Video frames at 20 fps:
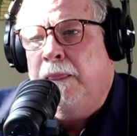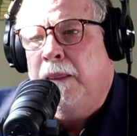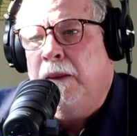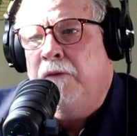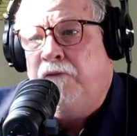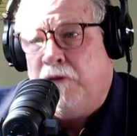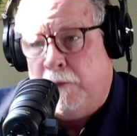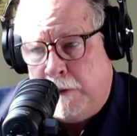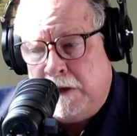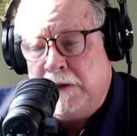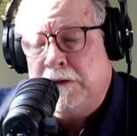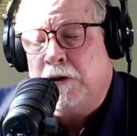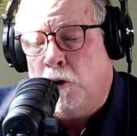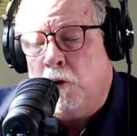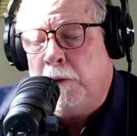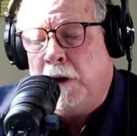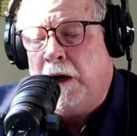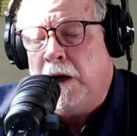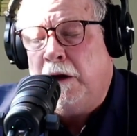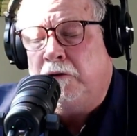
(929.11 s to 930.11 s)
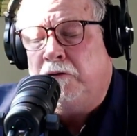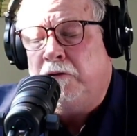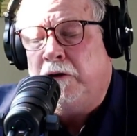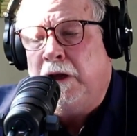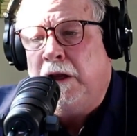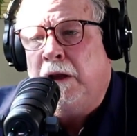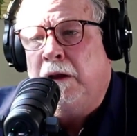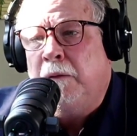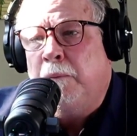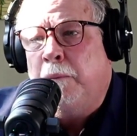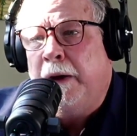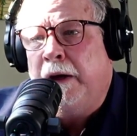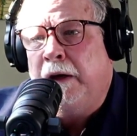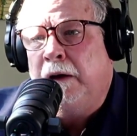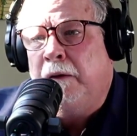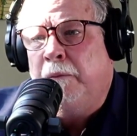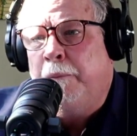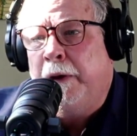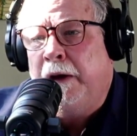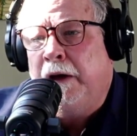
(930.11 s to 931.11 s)
from his home country,
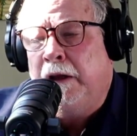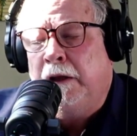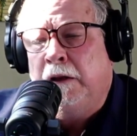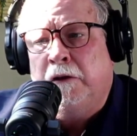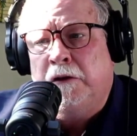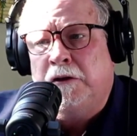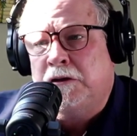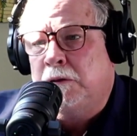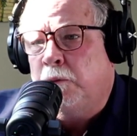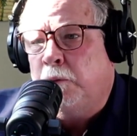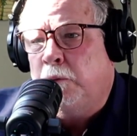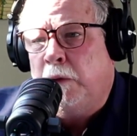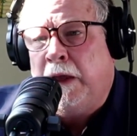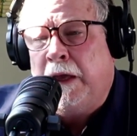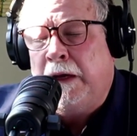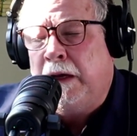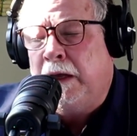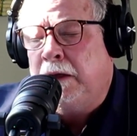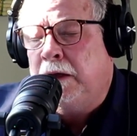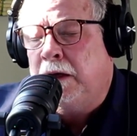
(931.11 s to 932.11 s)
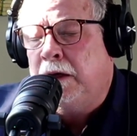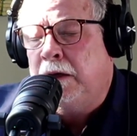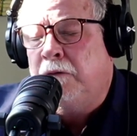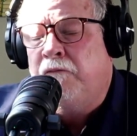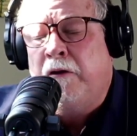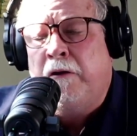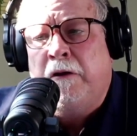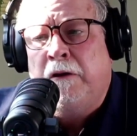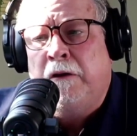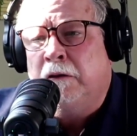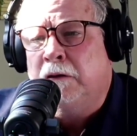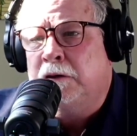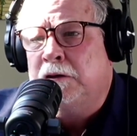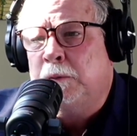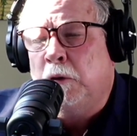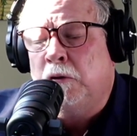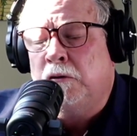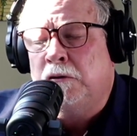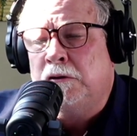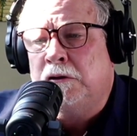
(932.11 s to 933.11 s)
but English he had very little
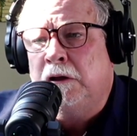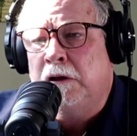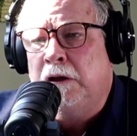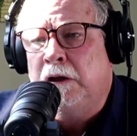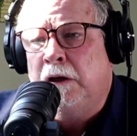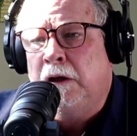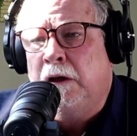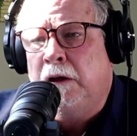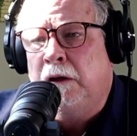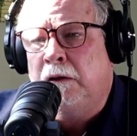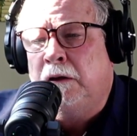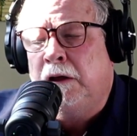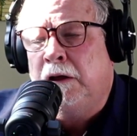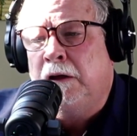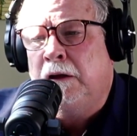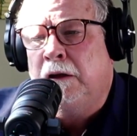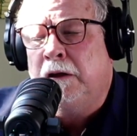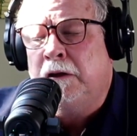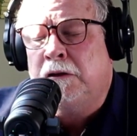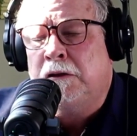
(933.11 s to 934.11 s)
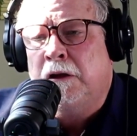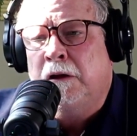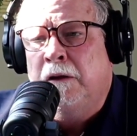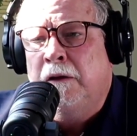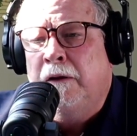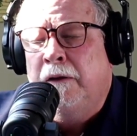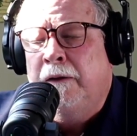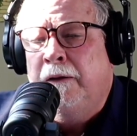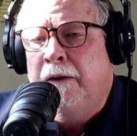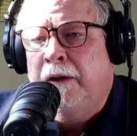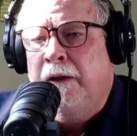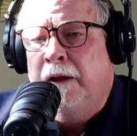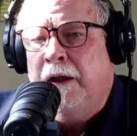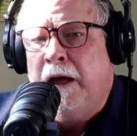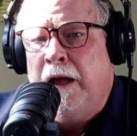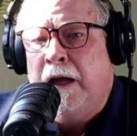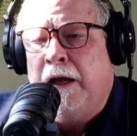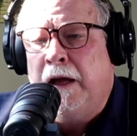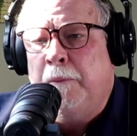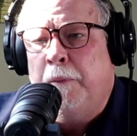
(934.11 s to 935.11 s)
exposure to English.
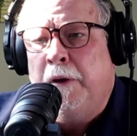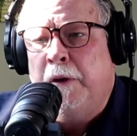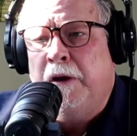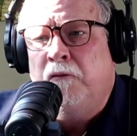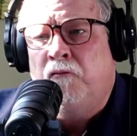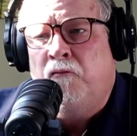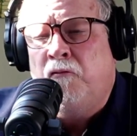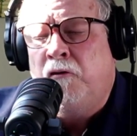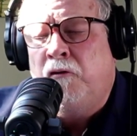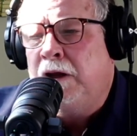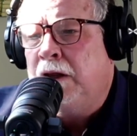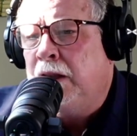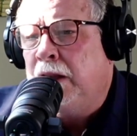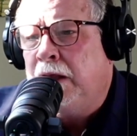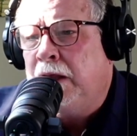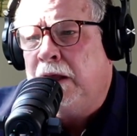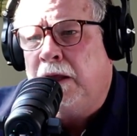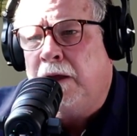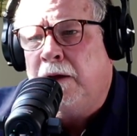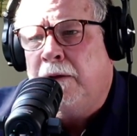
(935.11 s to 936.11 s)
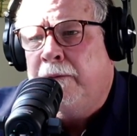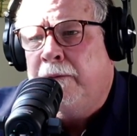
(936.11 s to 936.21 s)
But really,